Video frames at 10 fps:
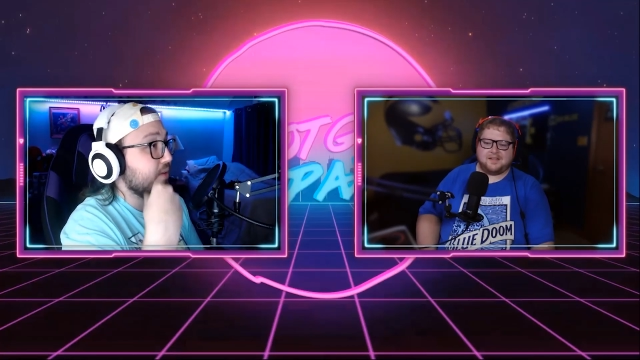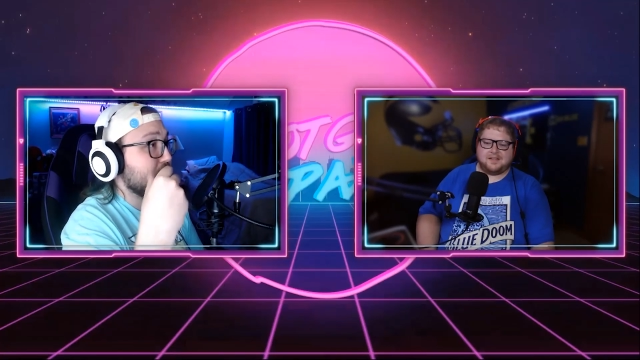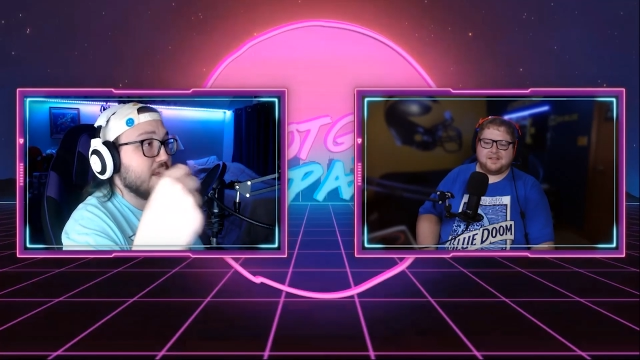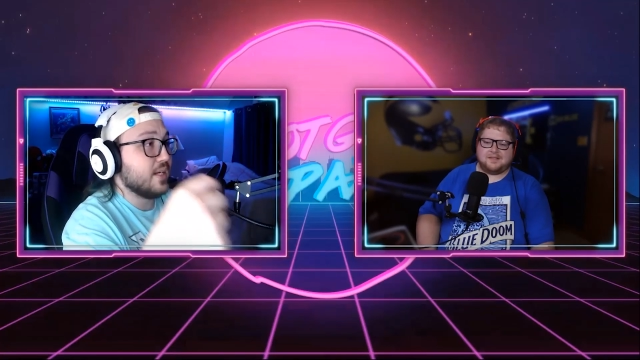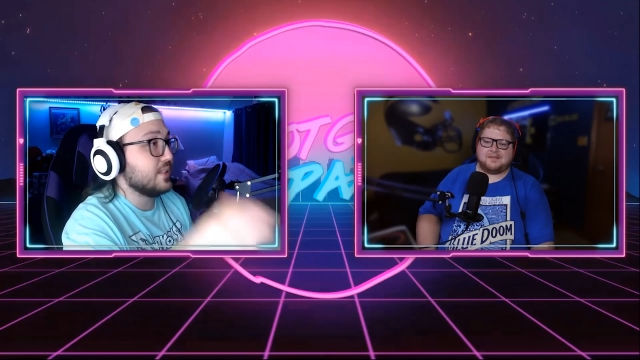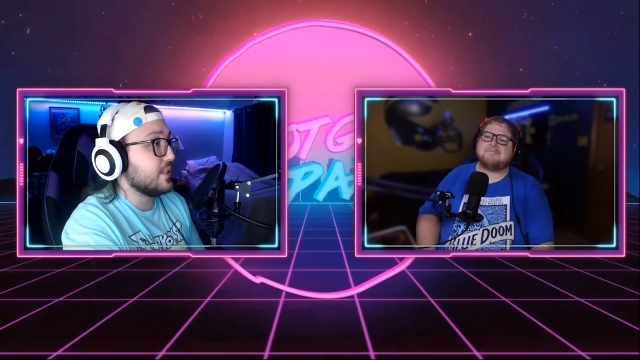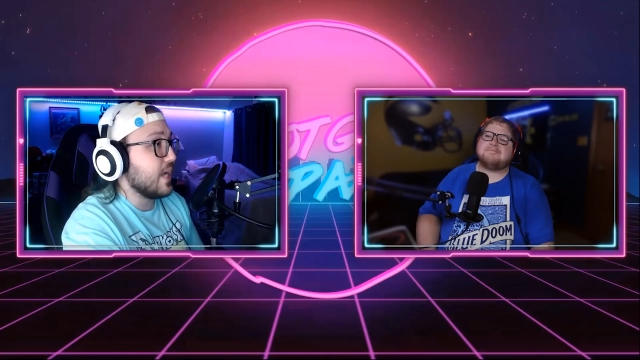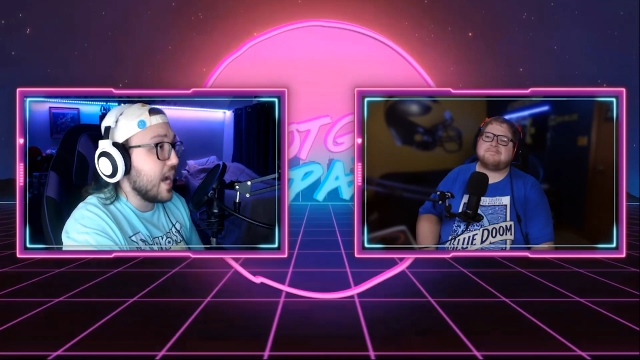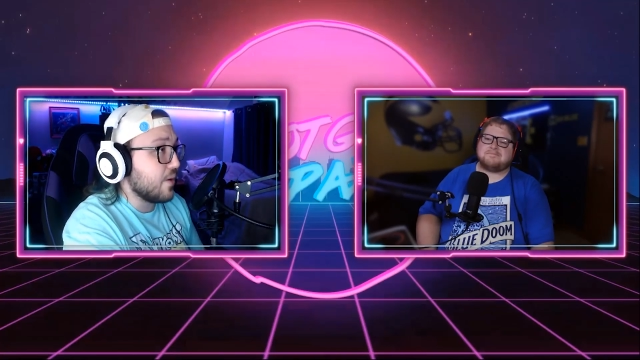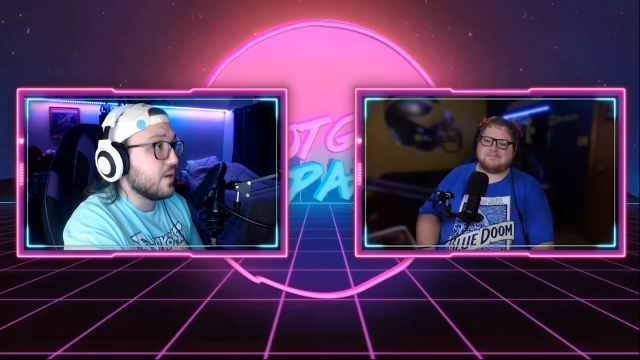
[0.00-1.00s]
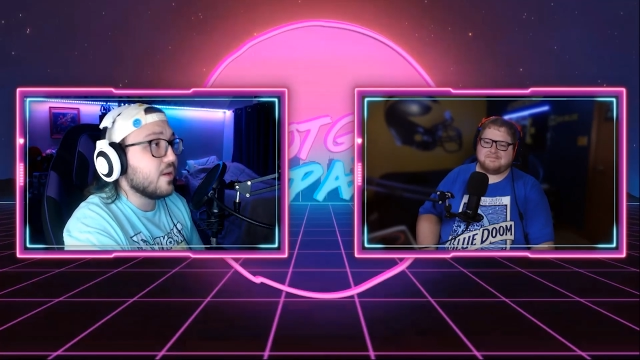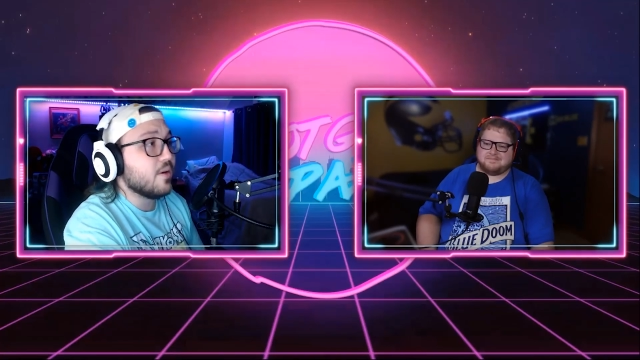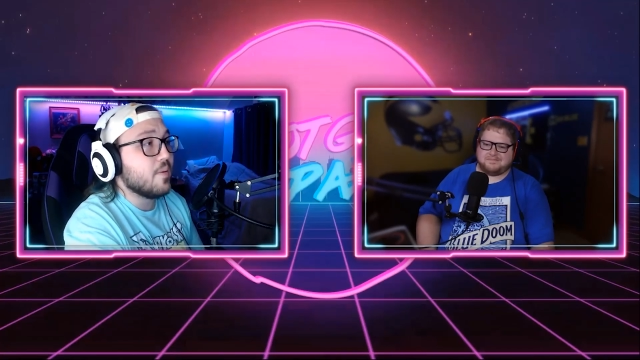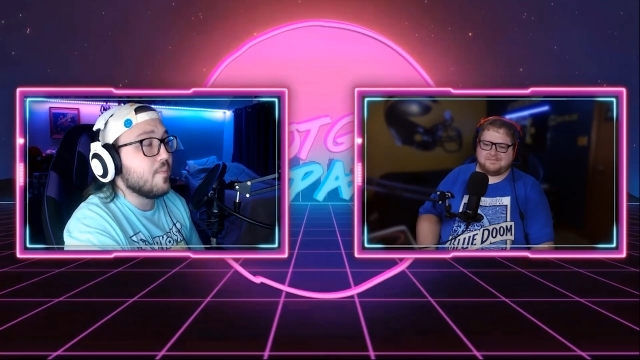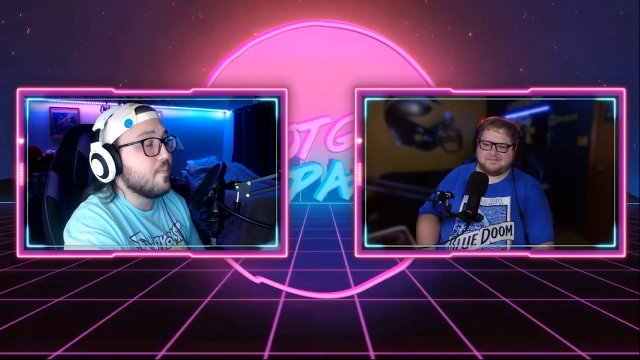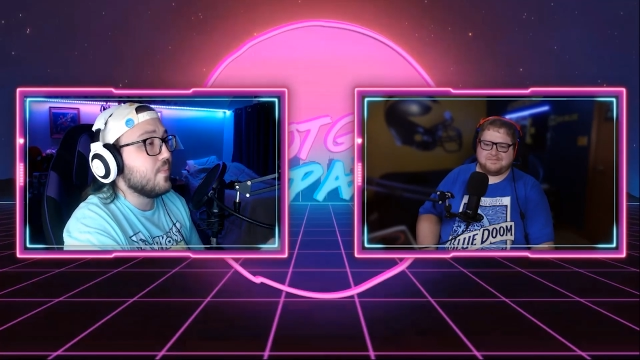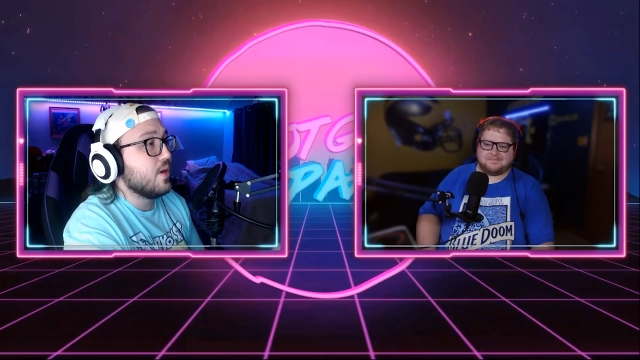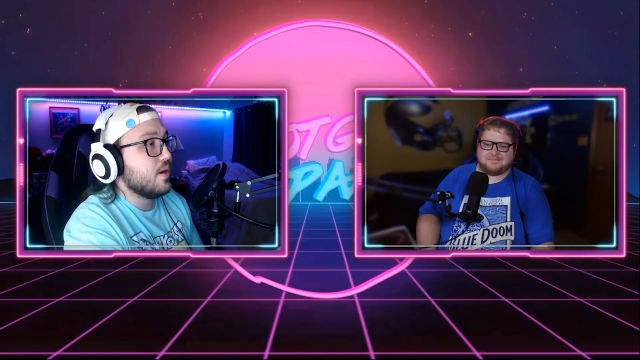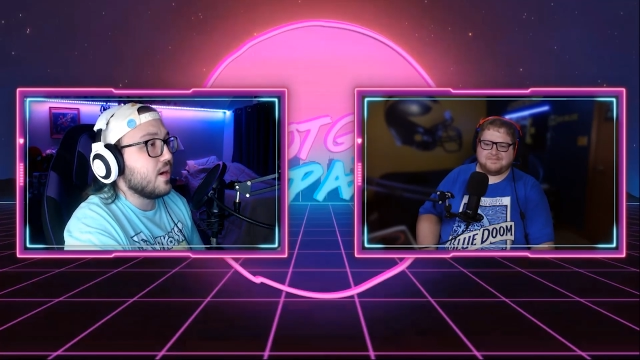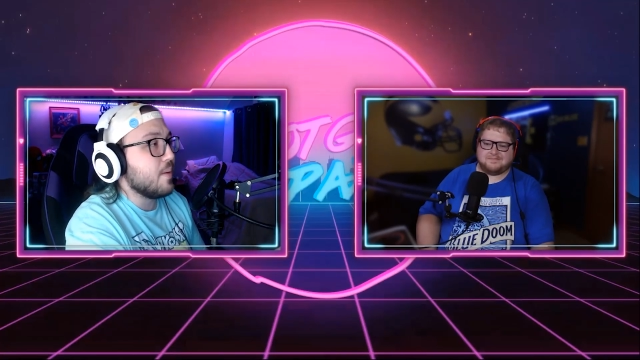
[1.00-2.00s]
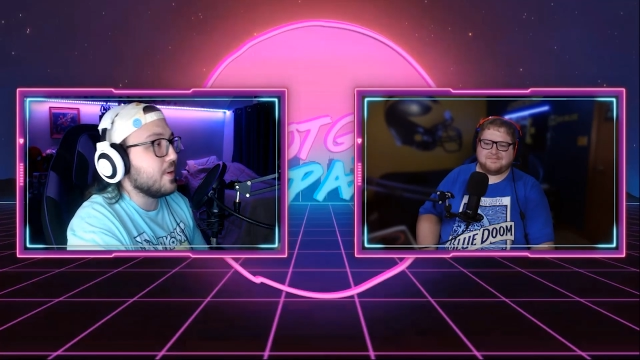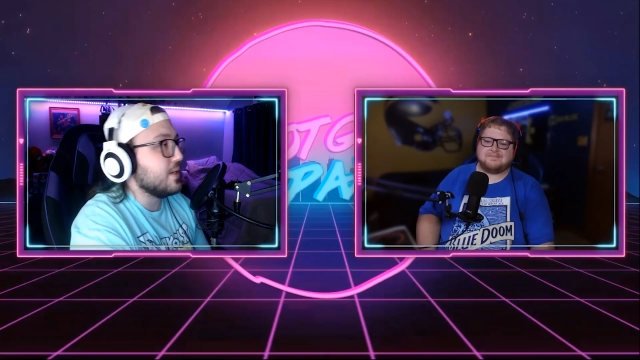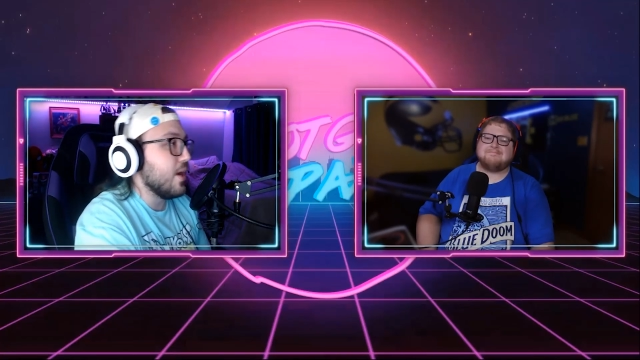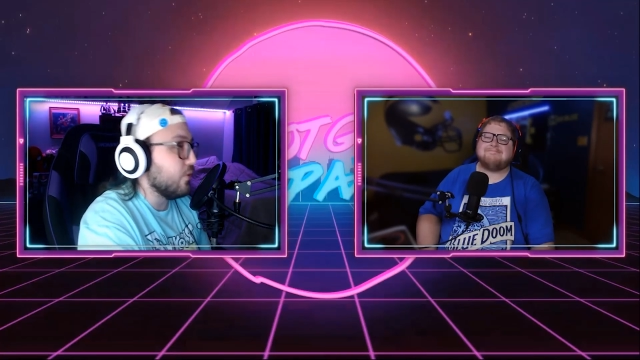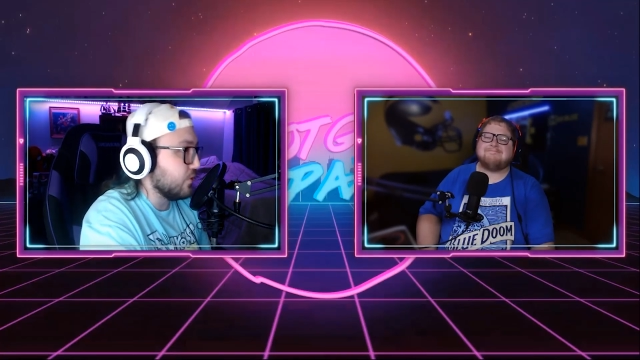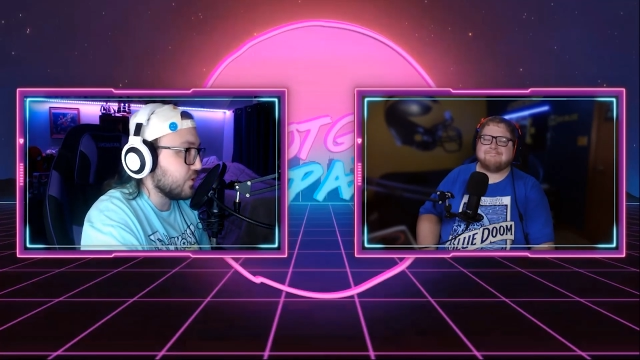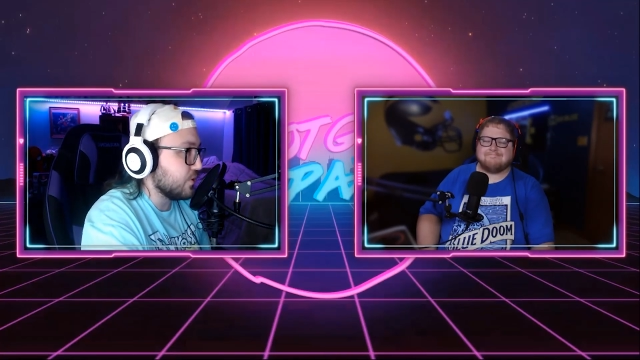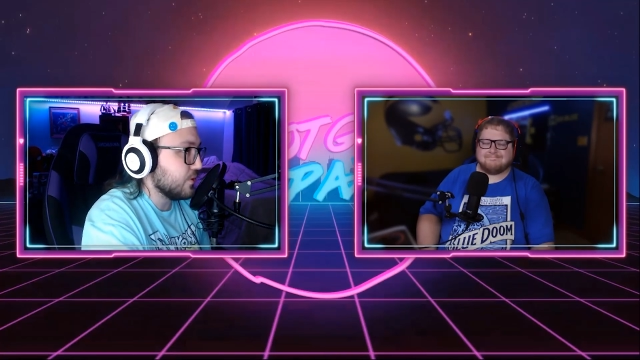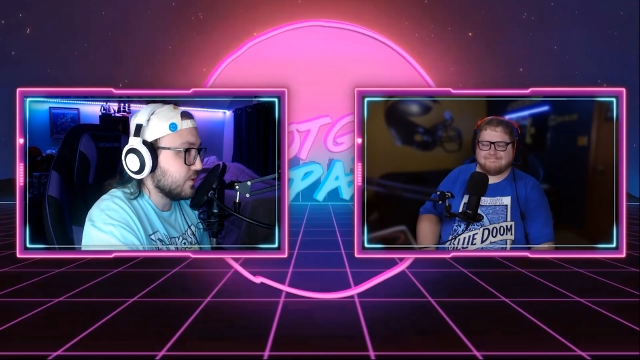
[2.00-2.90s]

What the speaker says: like Skyrim. I mean, Elder Scrolls,